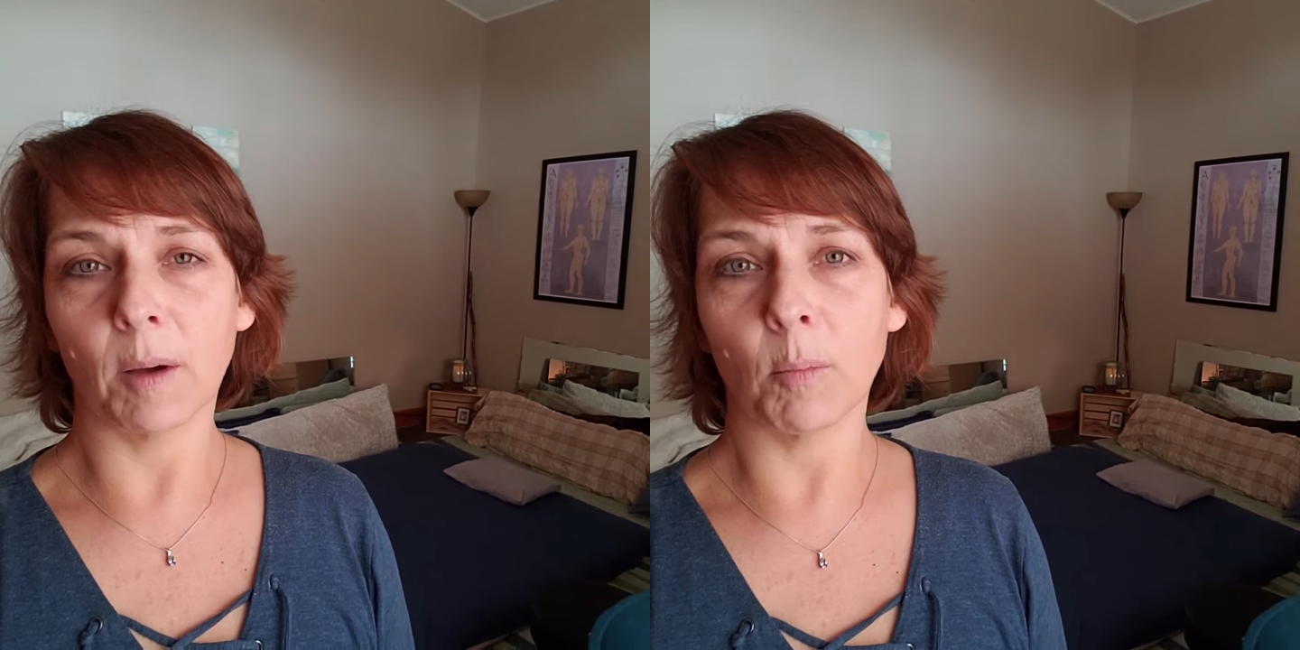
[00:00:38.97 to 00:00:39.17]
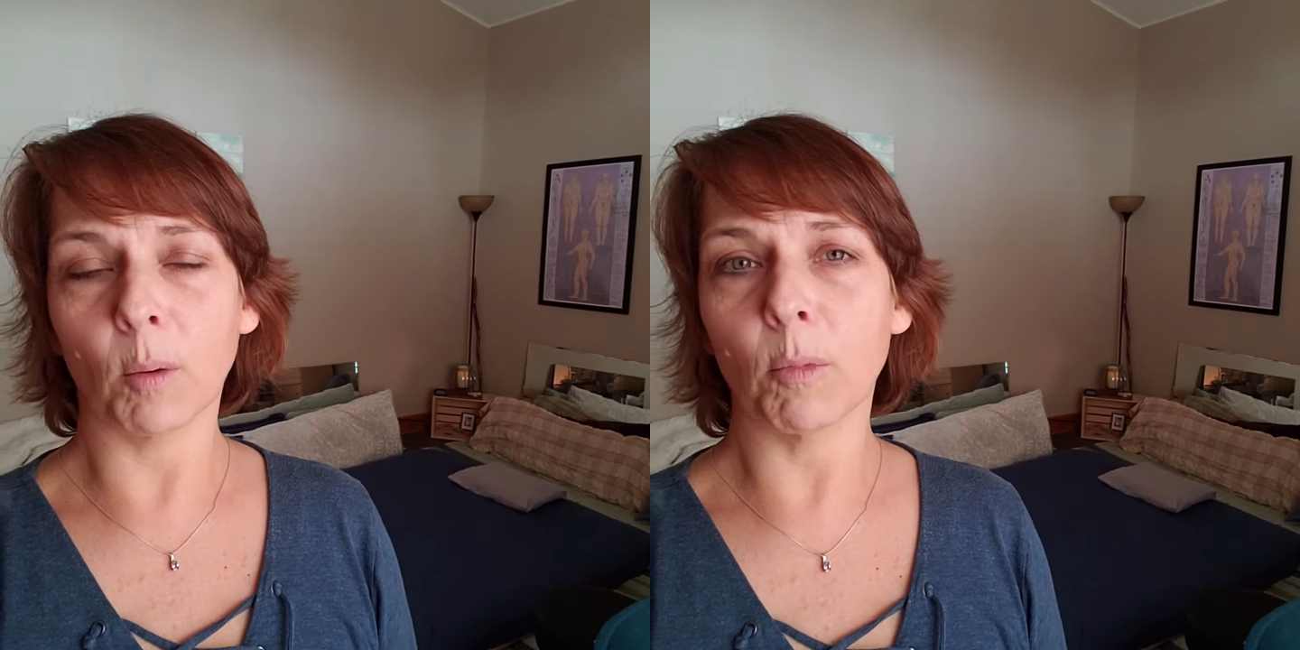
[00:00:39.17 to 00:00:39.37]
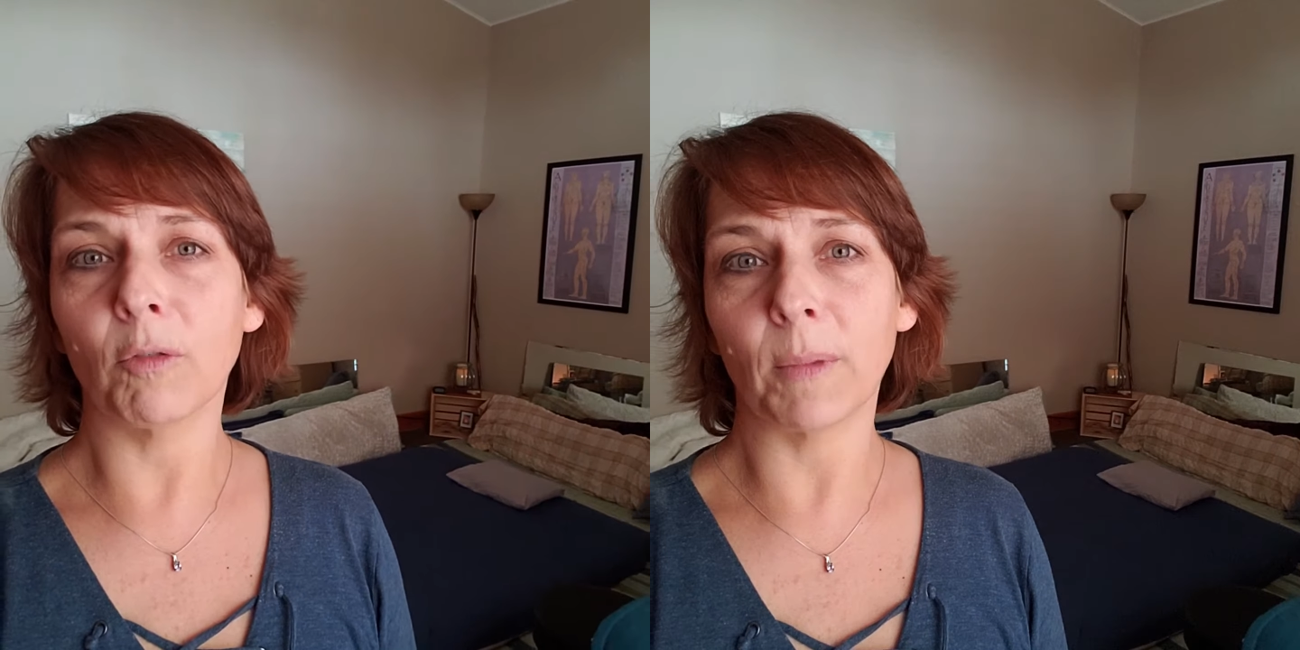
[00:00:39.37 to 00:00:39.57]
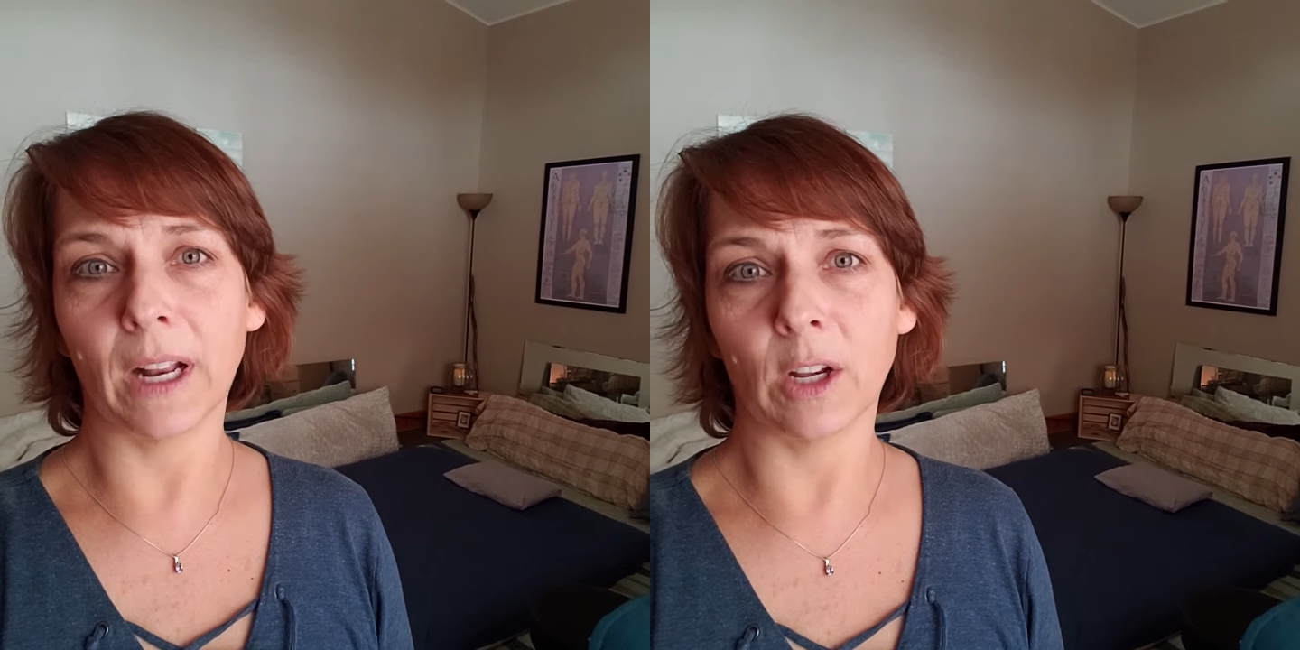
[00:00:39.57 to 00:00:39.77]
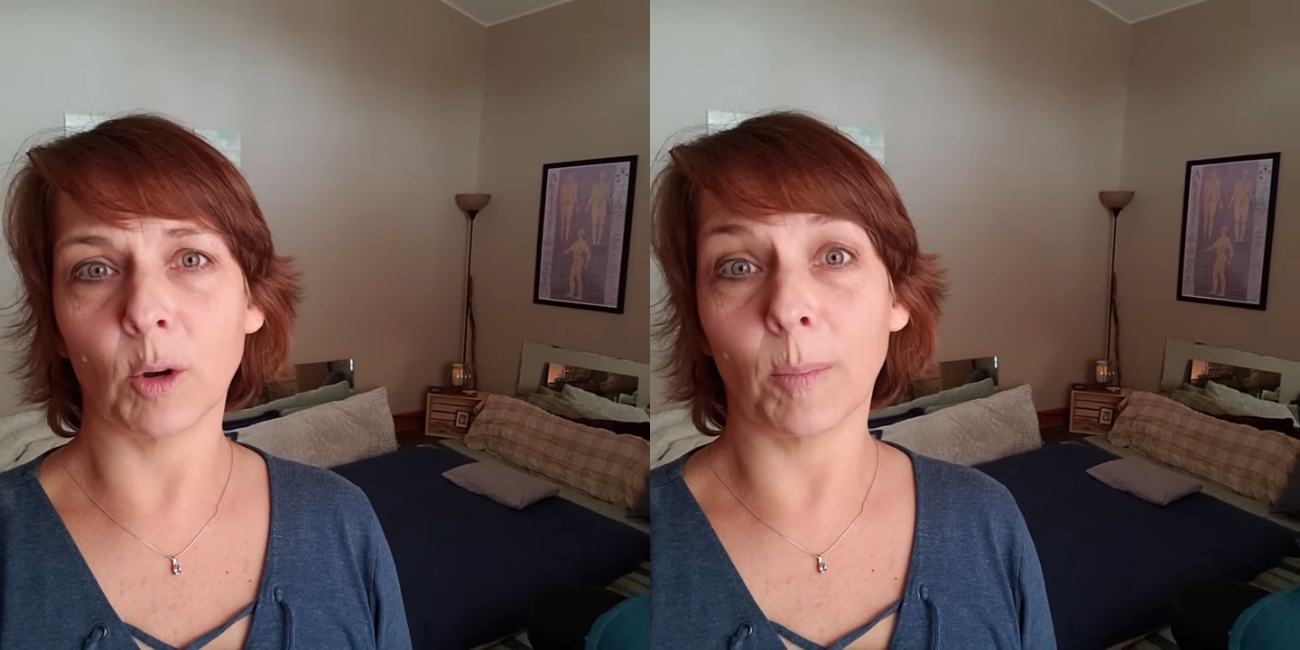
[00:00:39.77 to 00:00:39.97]
more movement
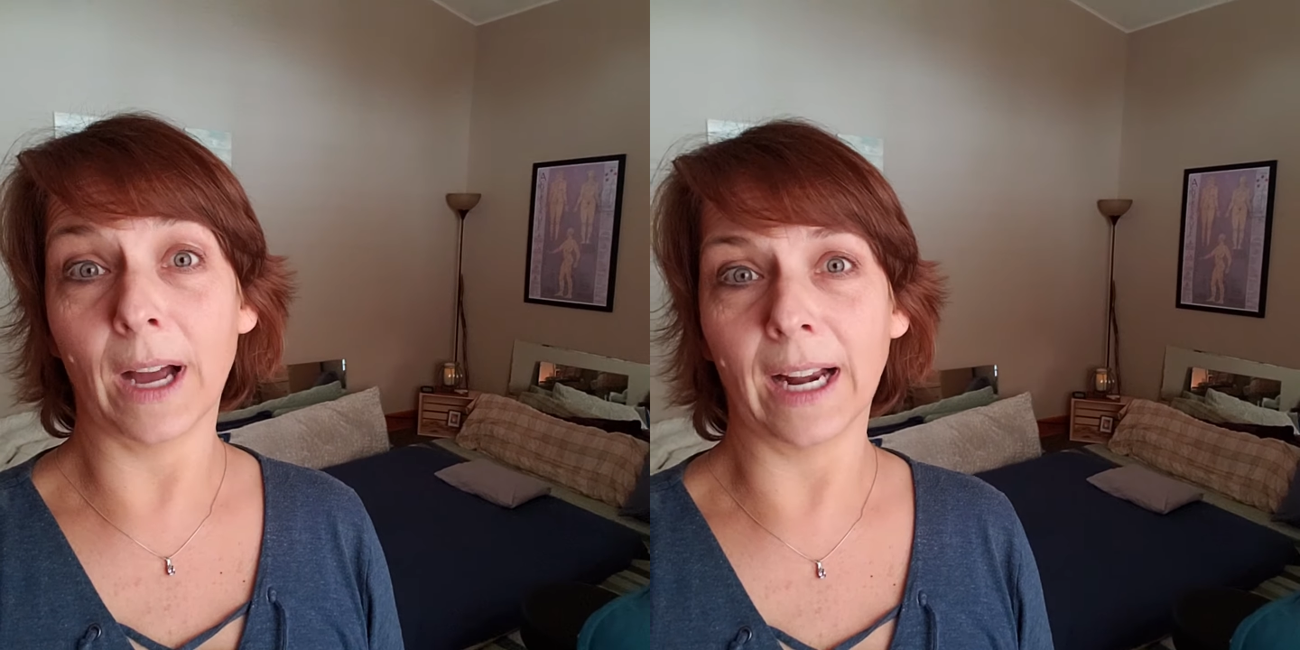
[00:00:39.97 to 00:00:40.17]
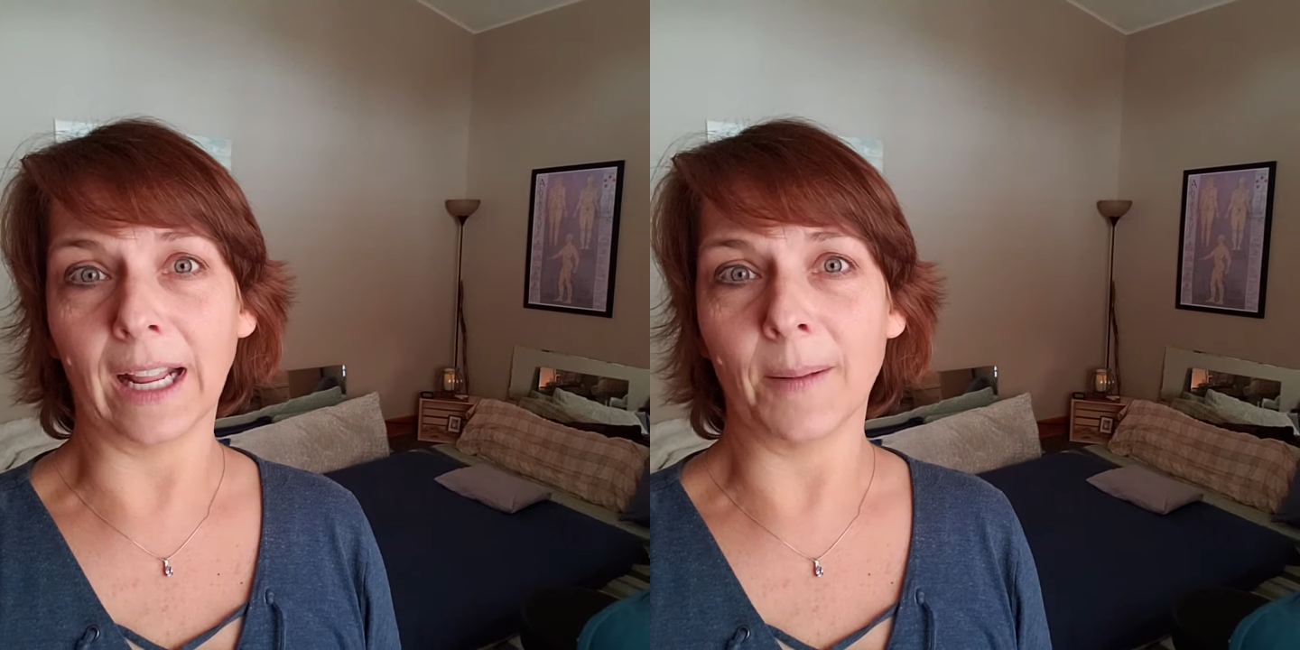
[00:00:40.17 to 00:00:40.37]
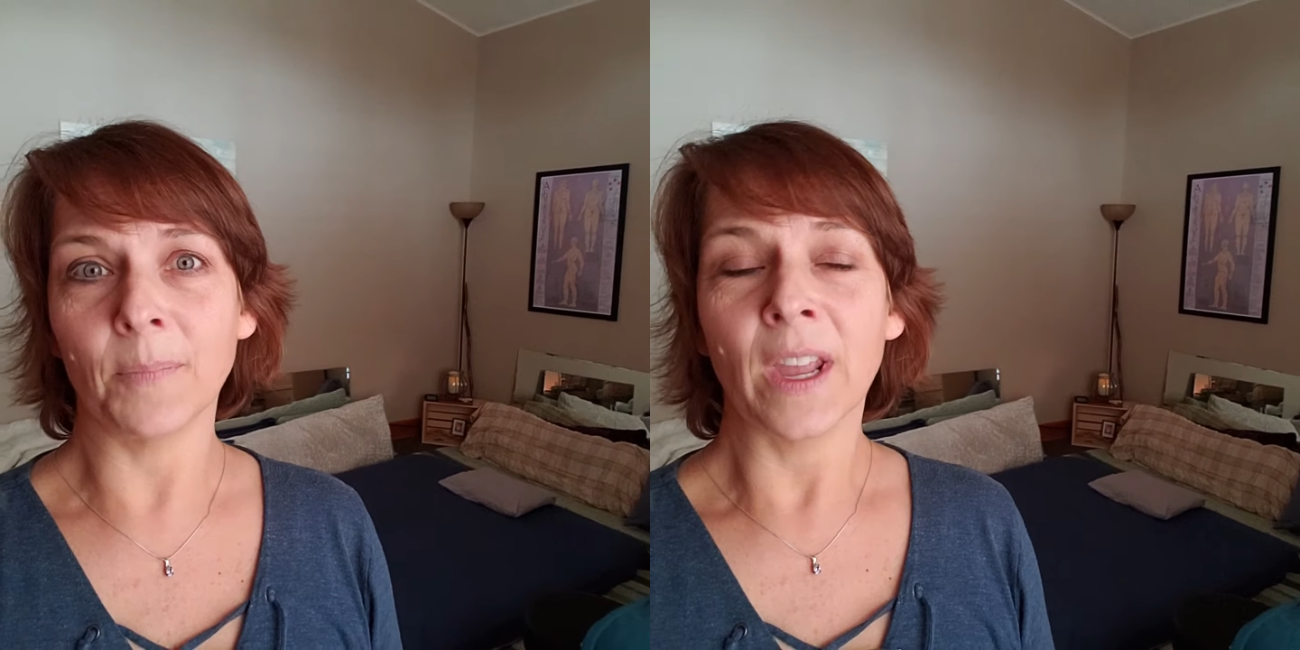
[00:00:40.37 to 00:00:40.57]
in your body.